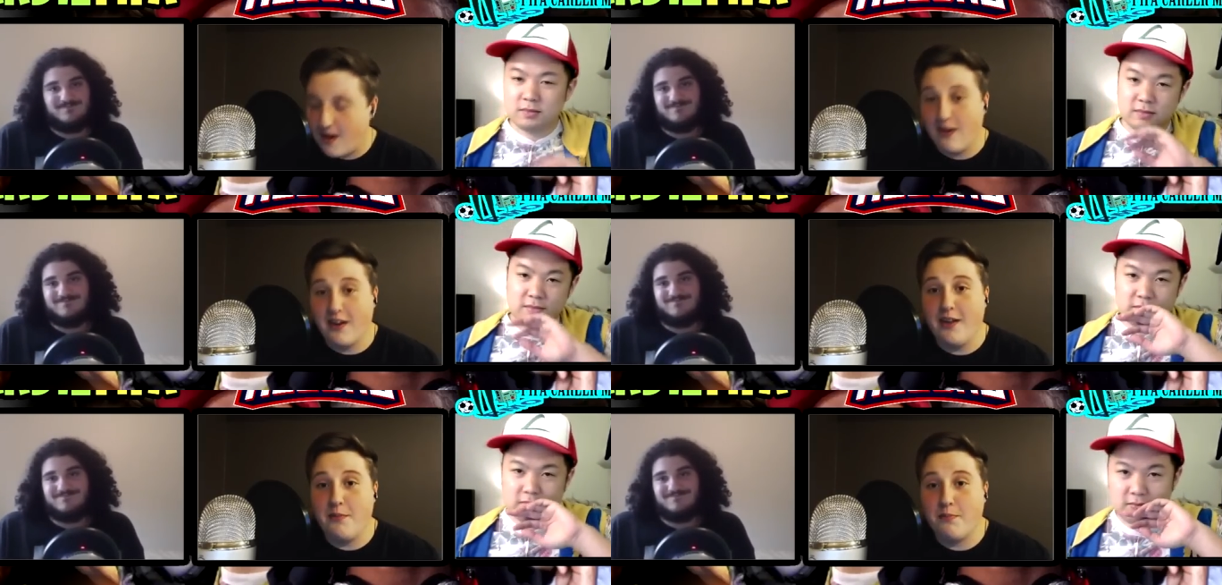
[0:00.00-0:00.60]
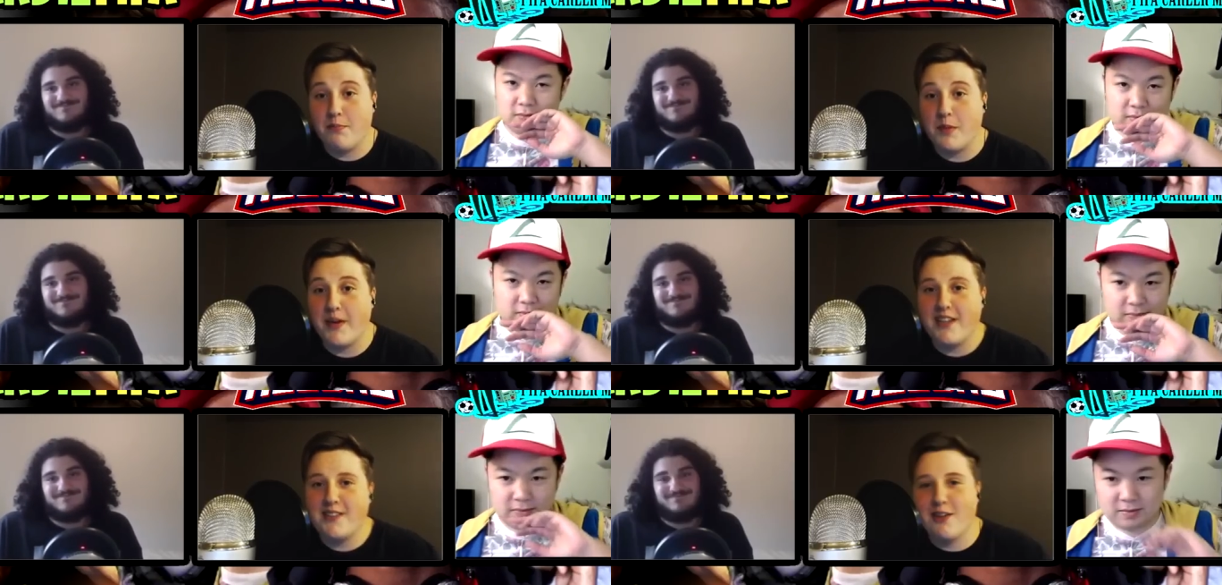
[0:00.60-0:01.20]
Speaker 1: Alright,
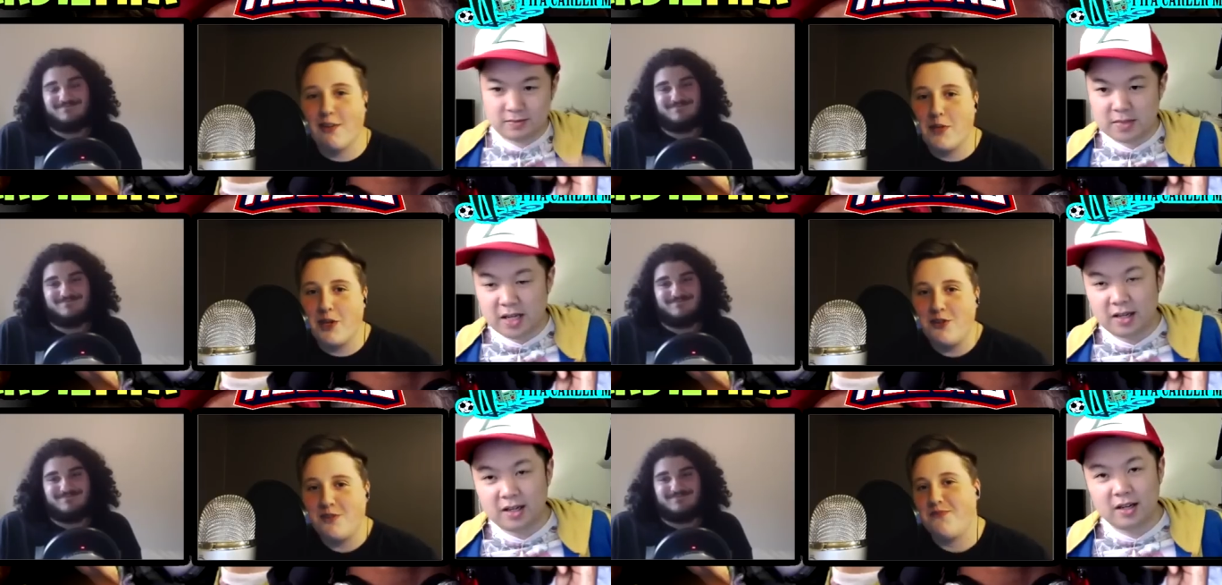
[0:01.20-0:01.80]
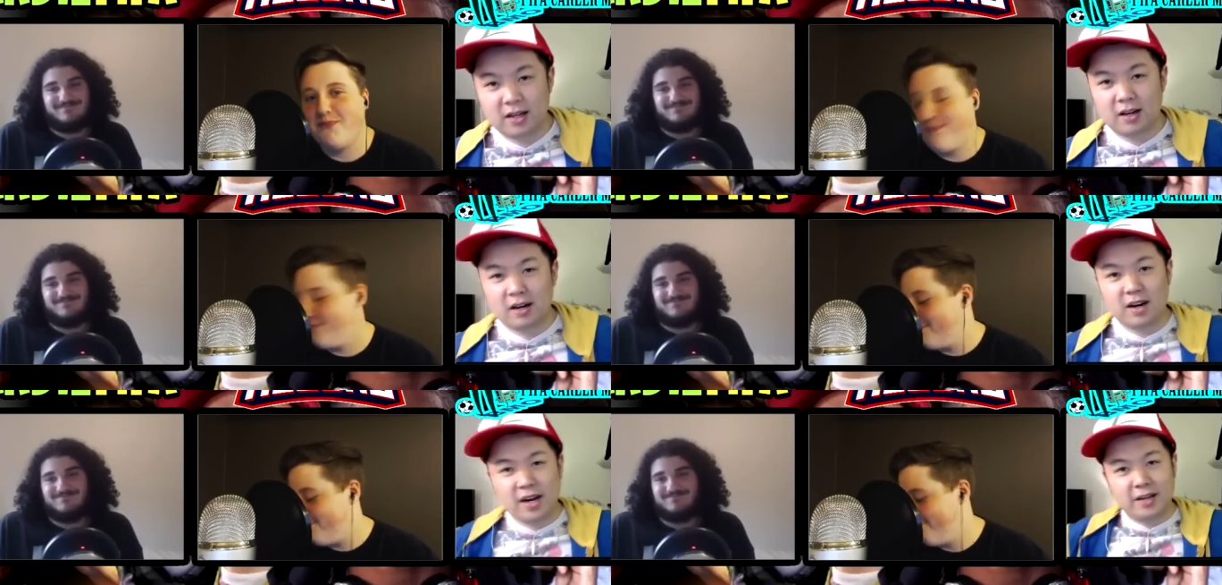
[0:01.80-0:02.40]
B-minus, your rebuttal.
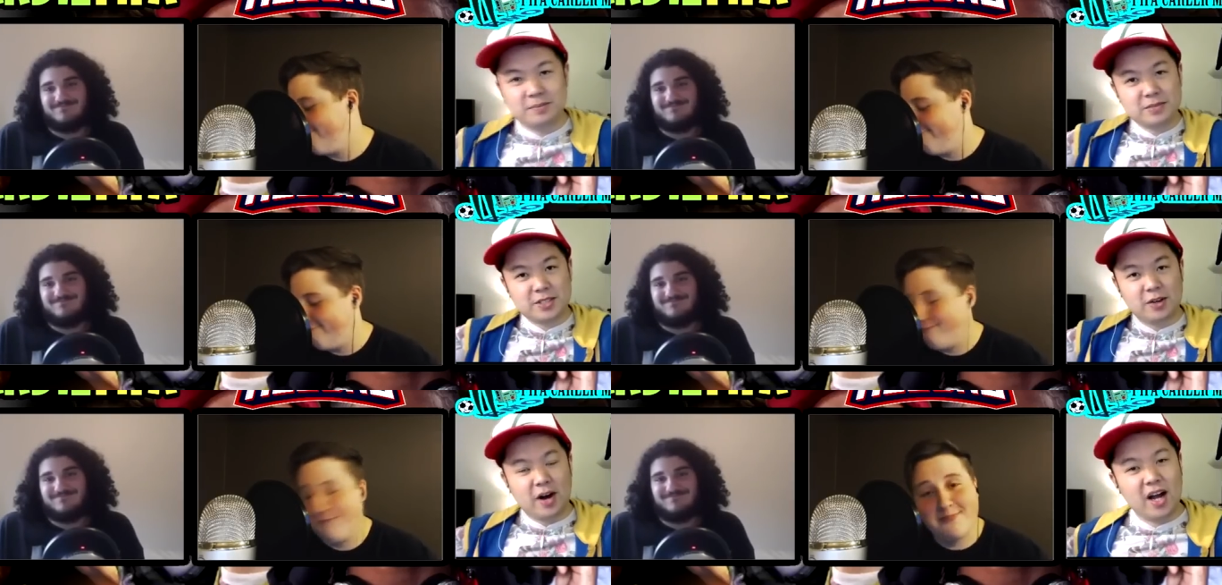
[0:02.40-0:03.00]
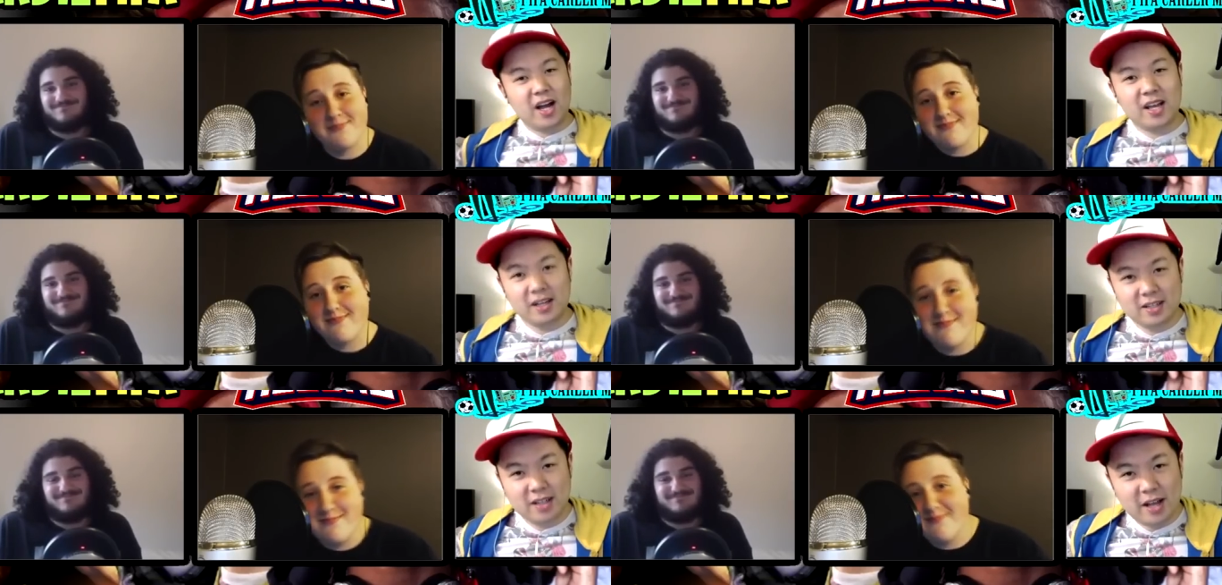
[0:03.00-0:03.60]
Speaker 2: Alright, so I,
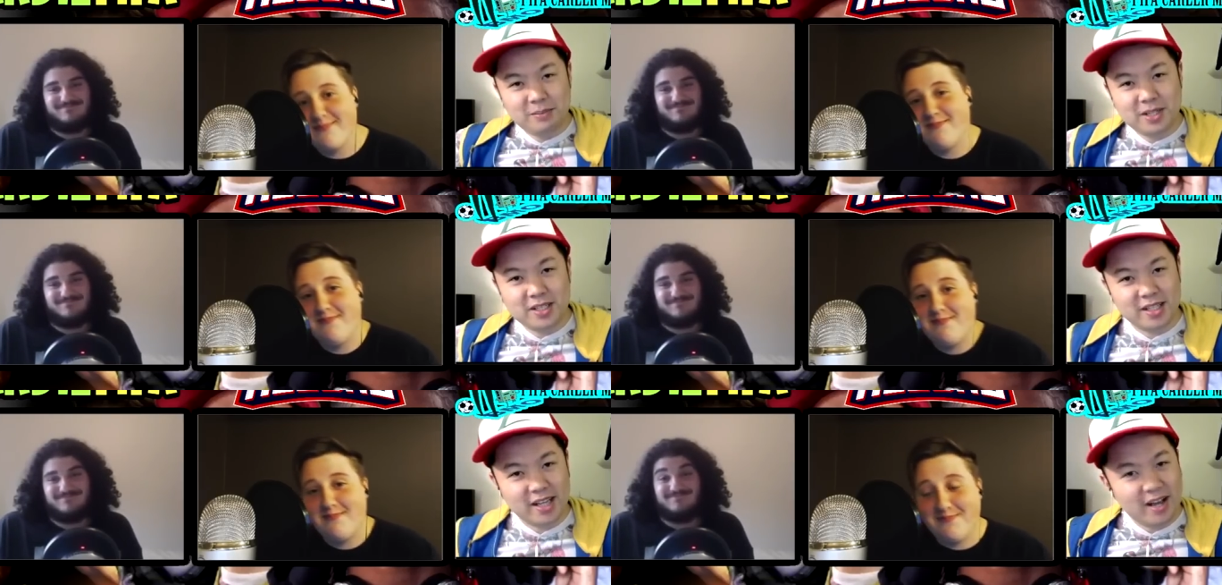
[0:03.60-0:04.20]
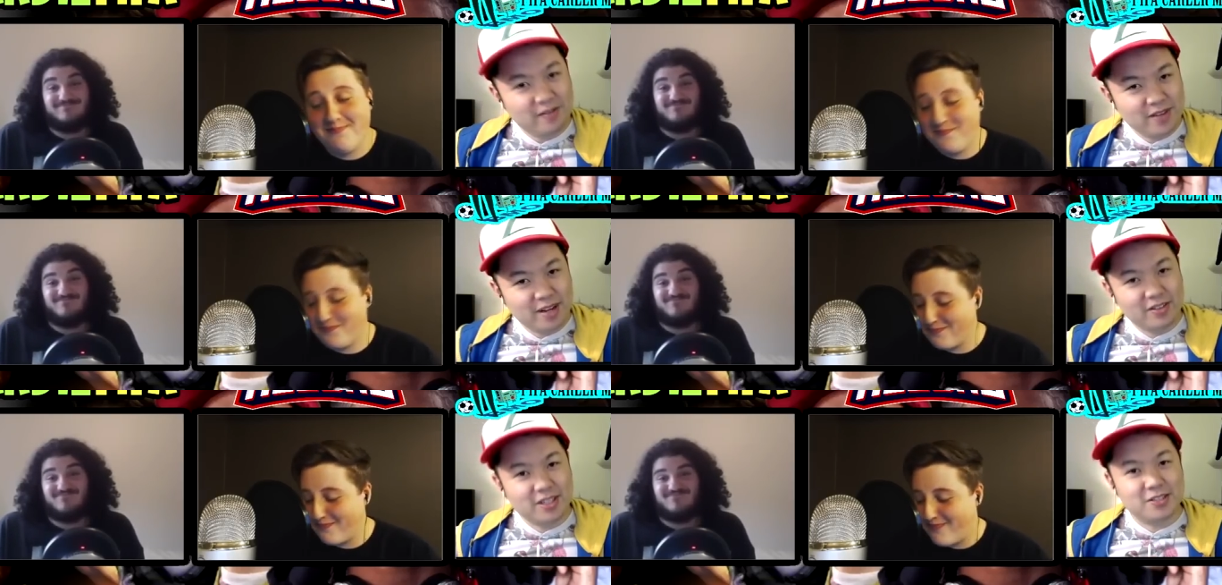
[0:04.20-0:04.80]
admittedly, have
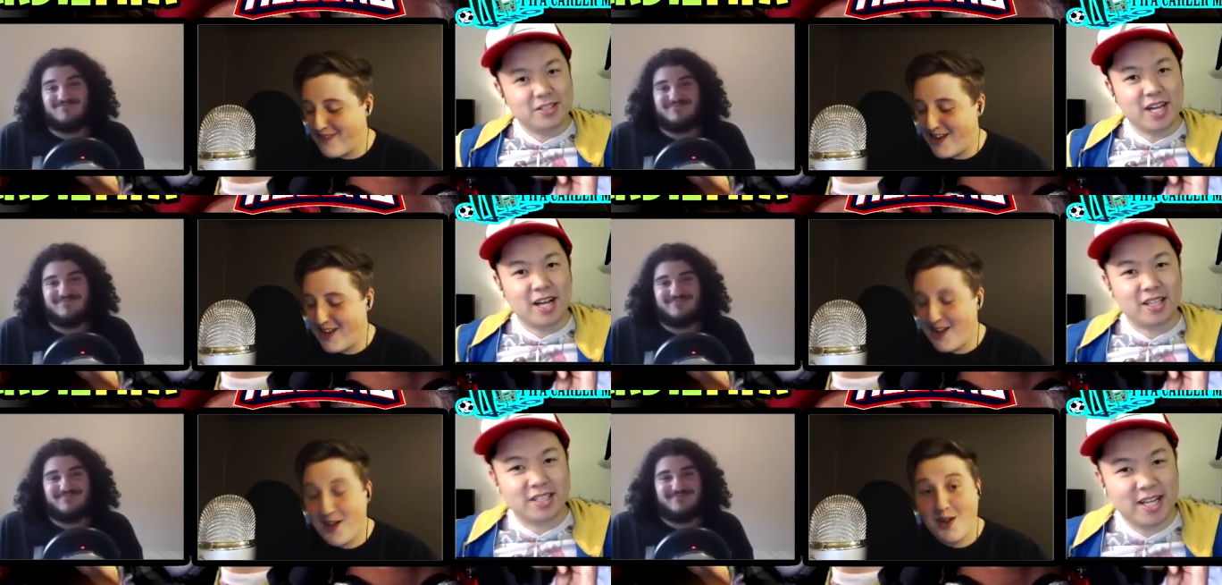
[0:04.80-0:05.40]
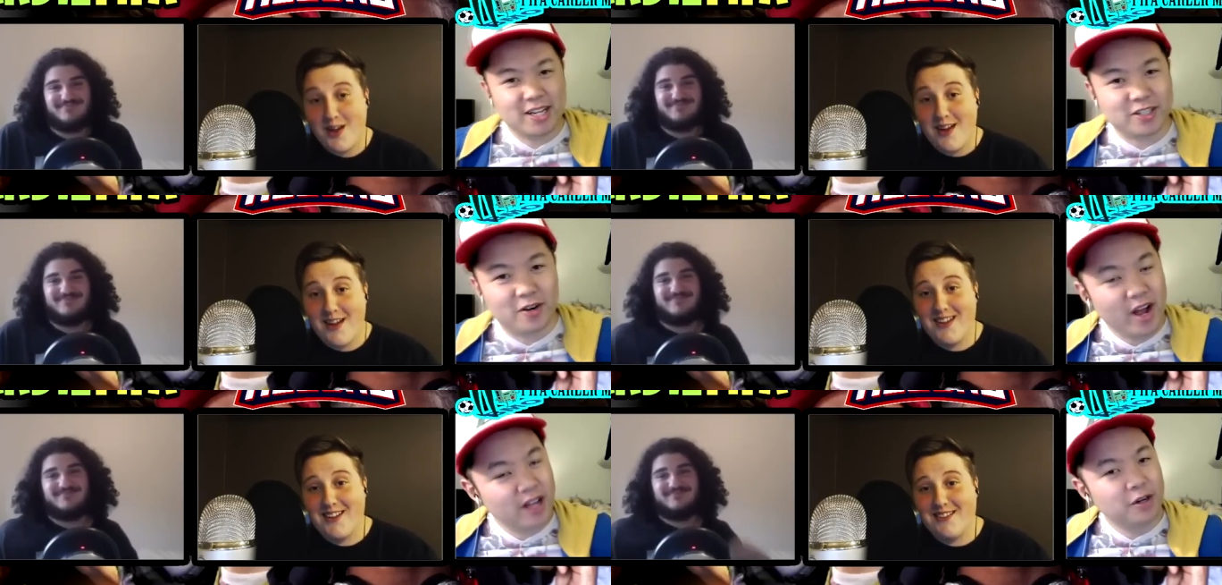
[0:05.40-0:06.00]
never used
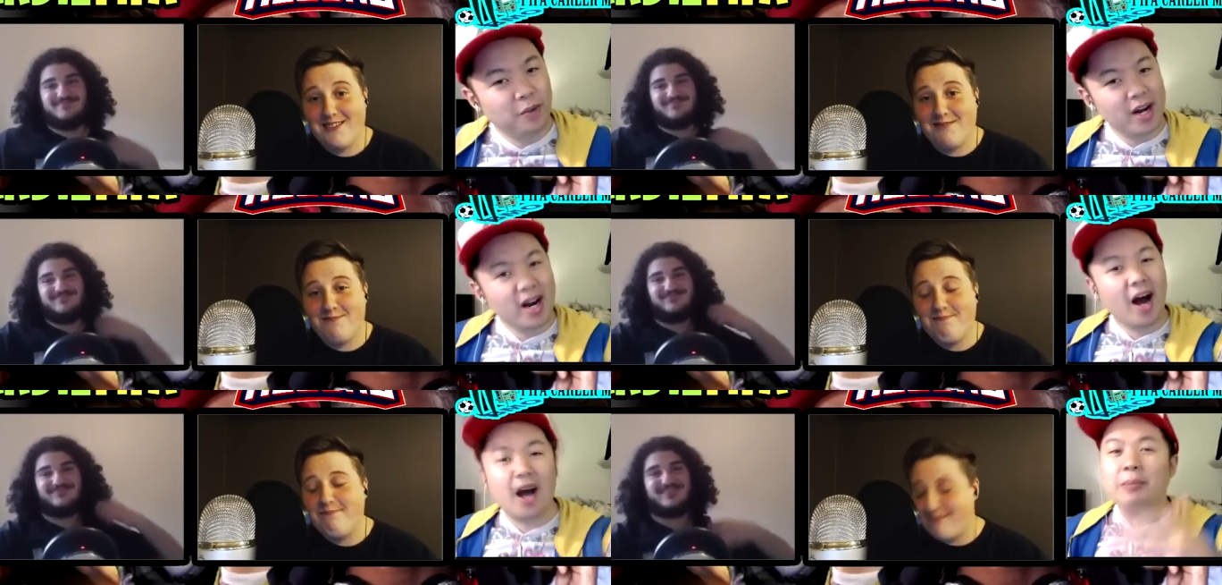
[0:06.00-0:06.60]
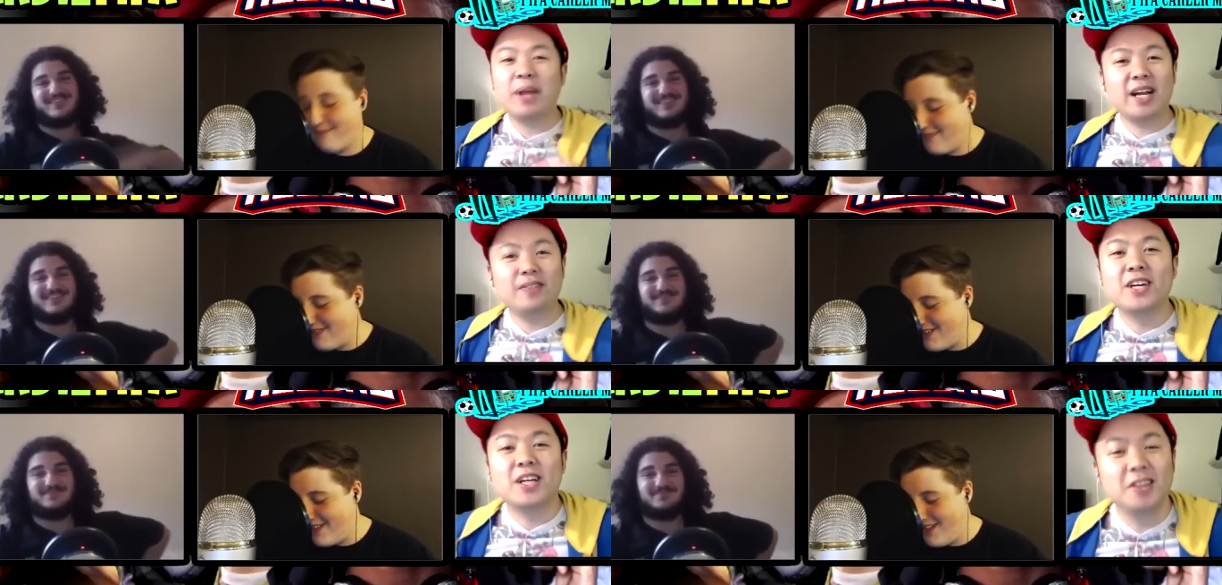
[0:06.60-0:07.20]
Alessandro. And you know what? I'm not
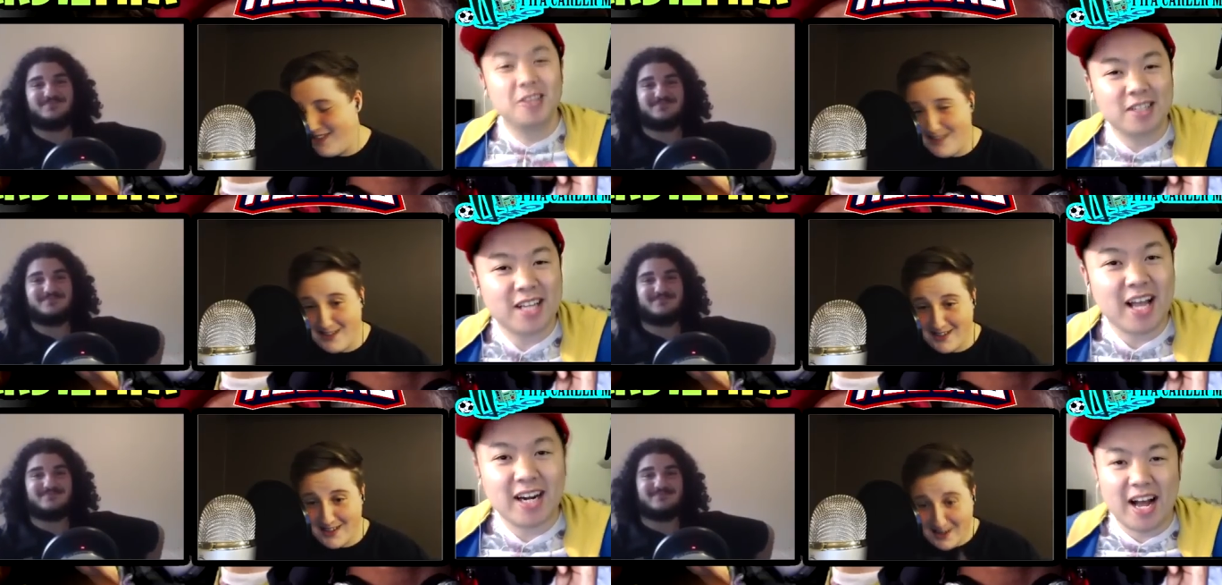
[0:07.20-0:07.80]
even going to look at